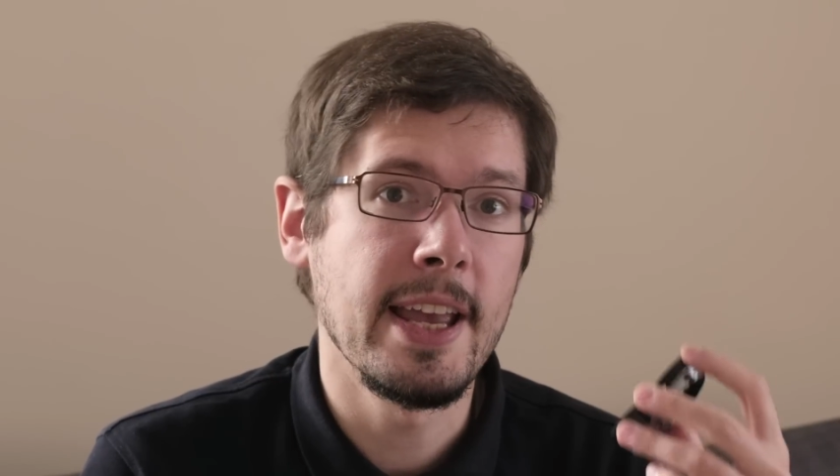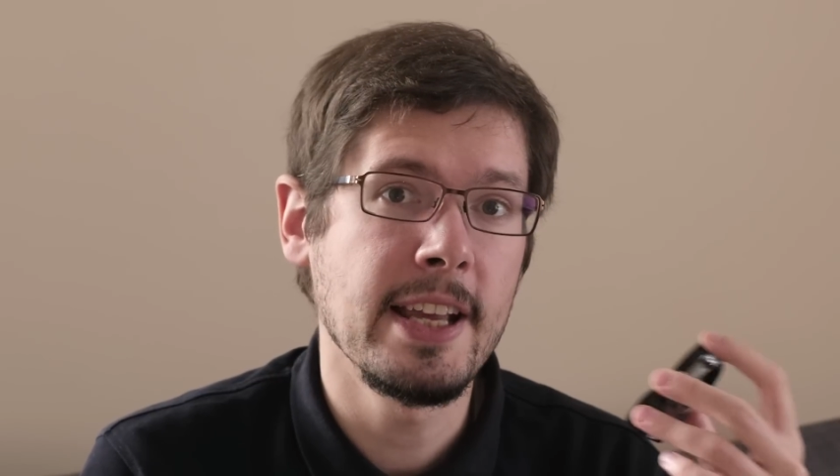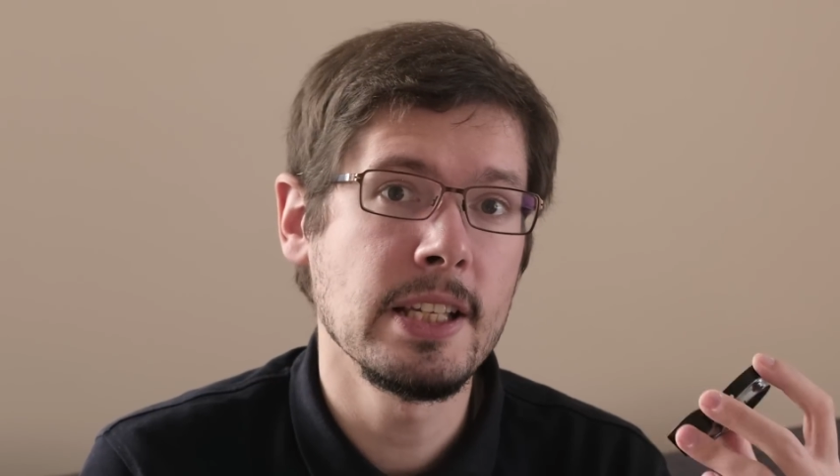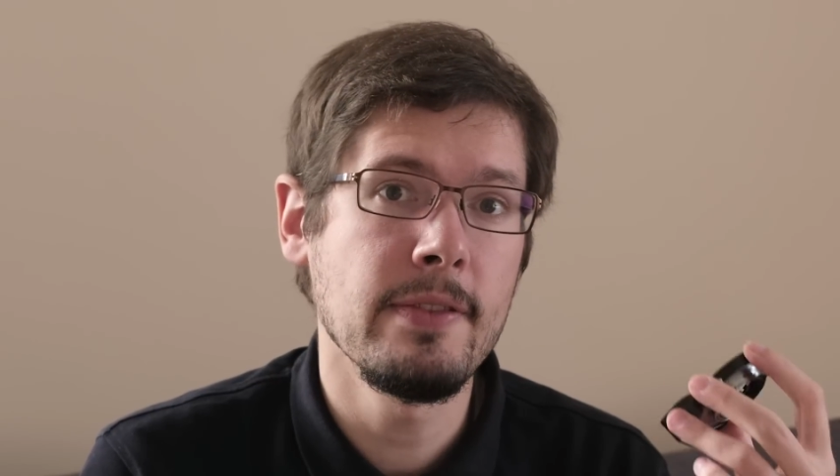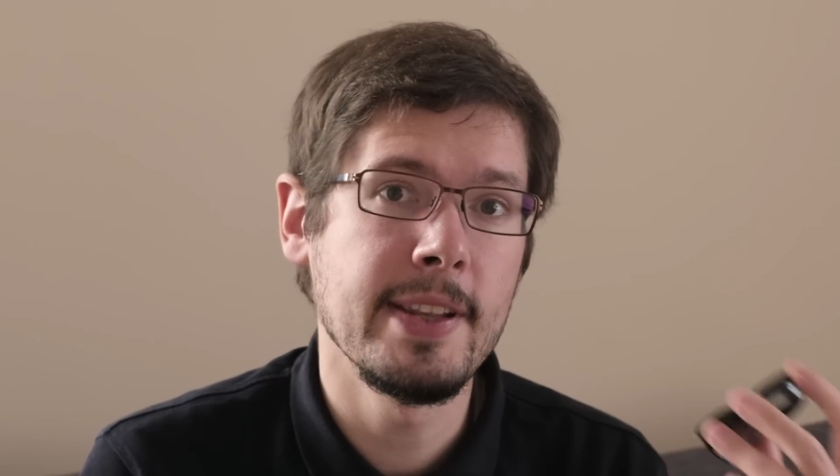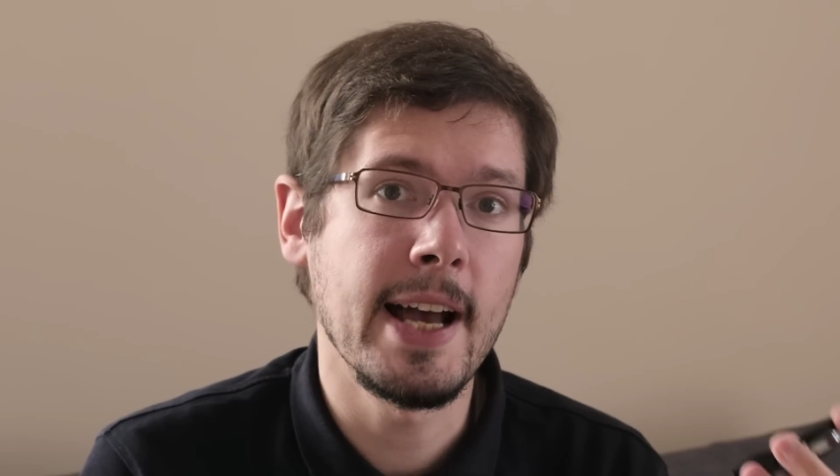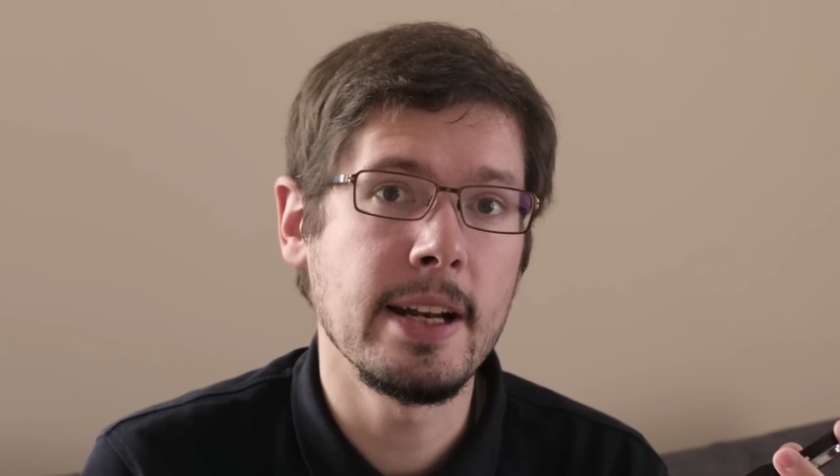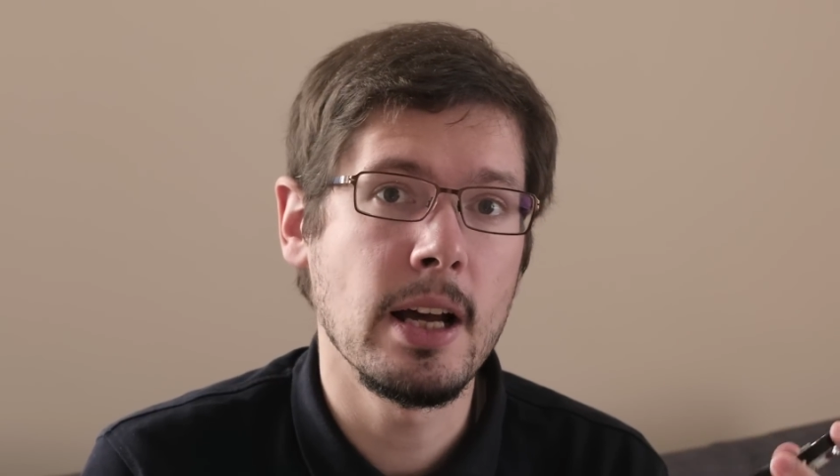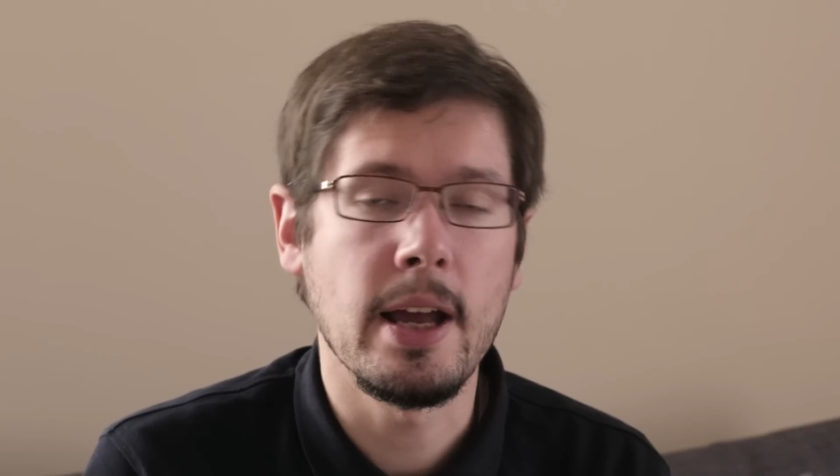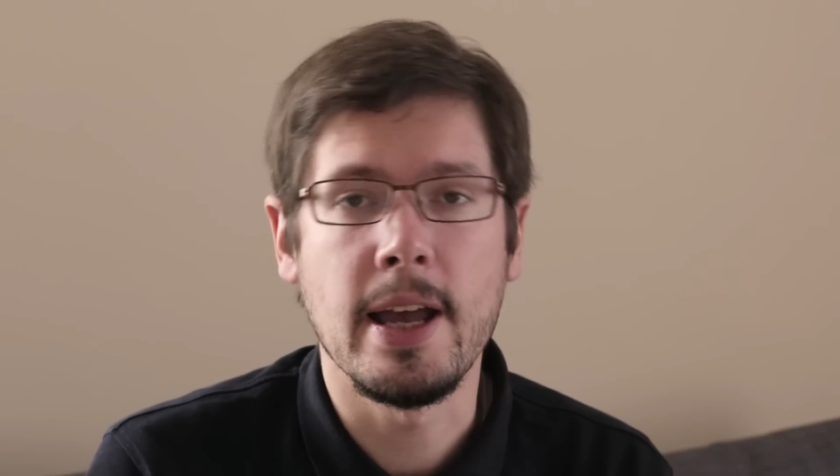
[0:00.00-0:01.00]
EXIF
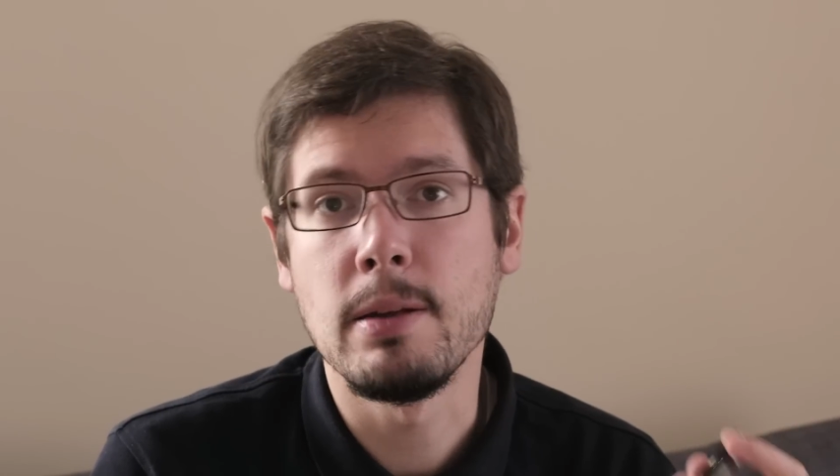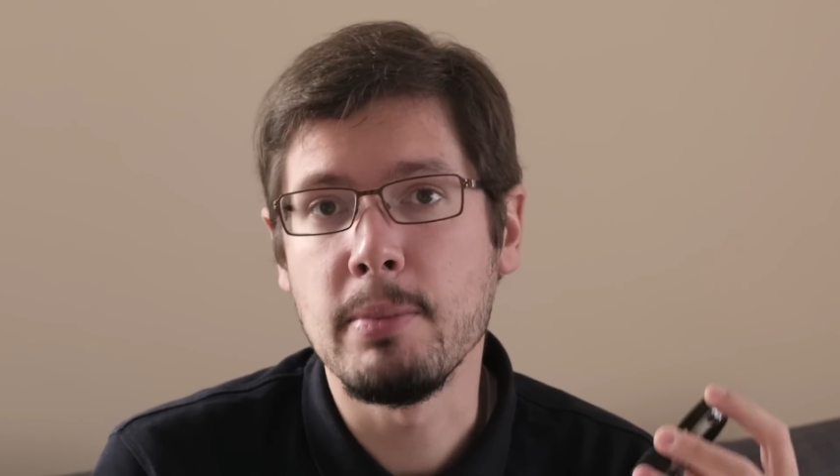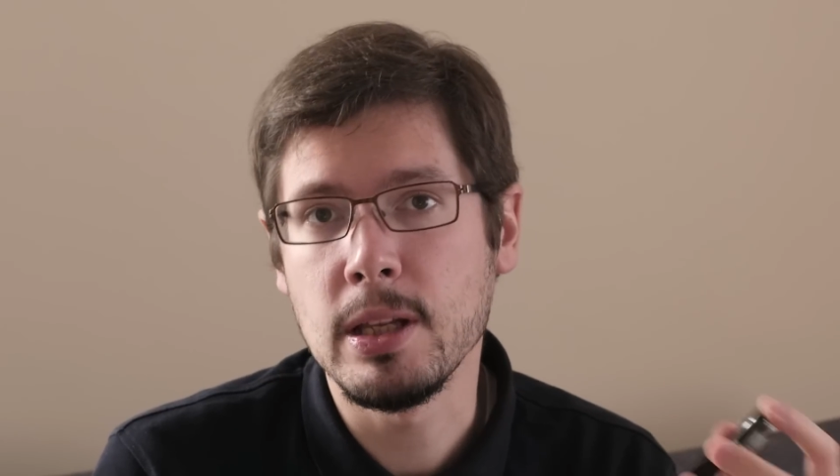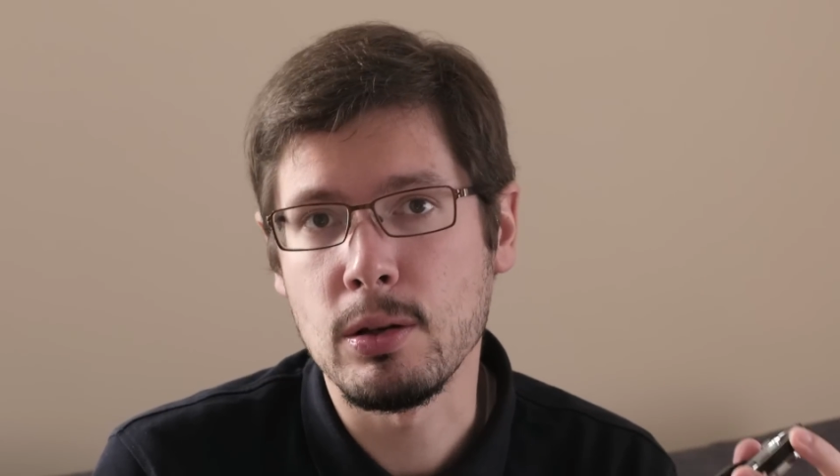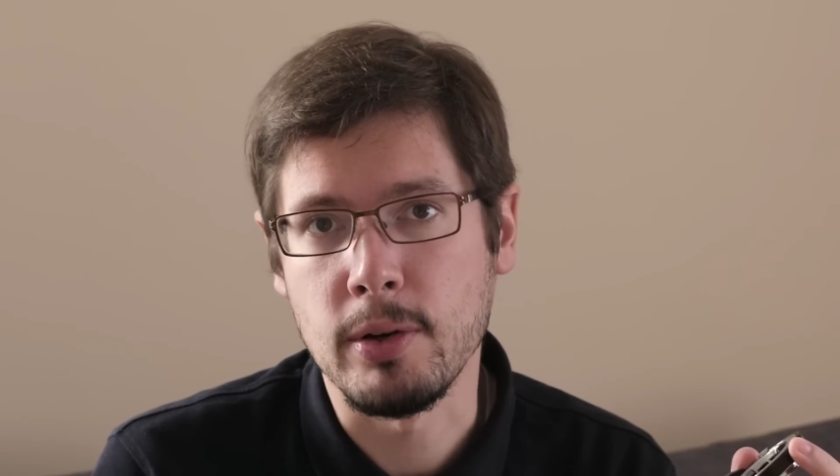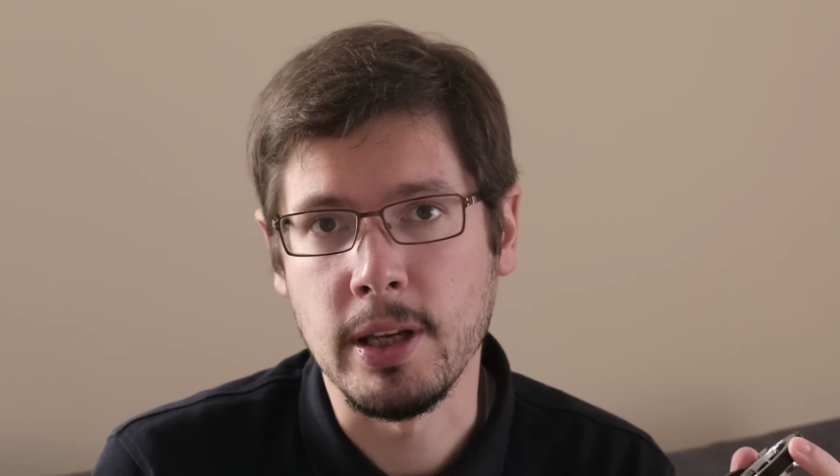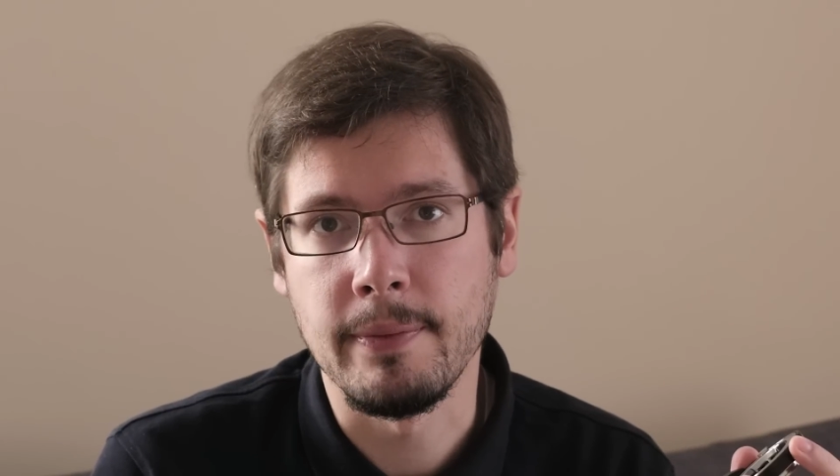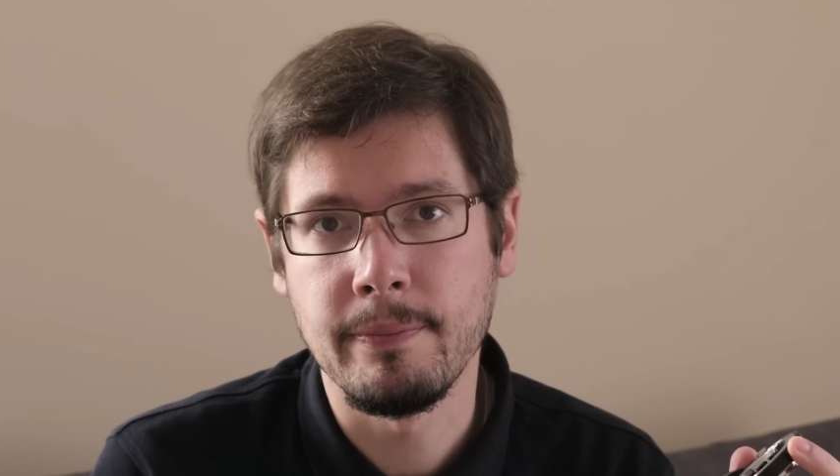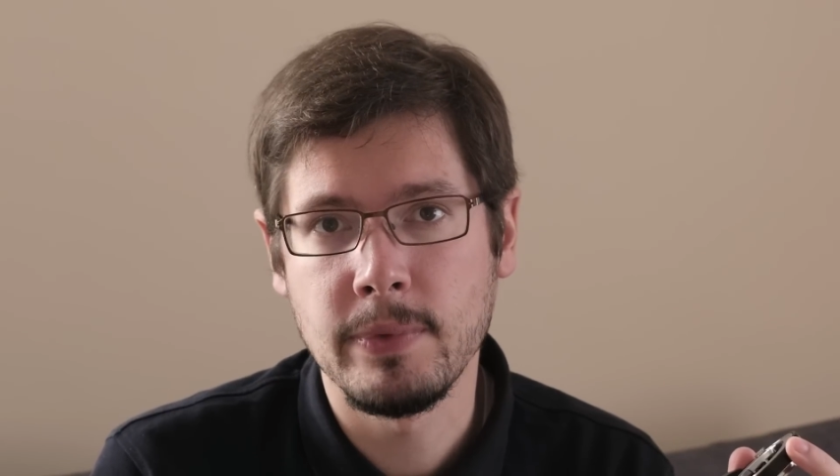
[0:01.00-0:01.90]
data and metering.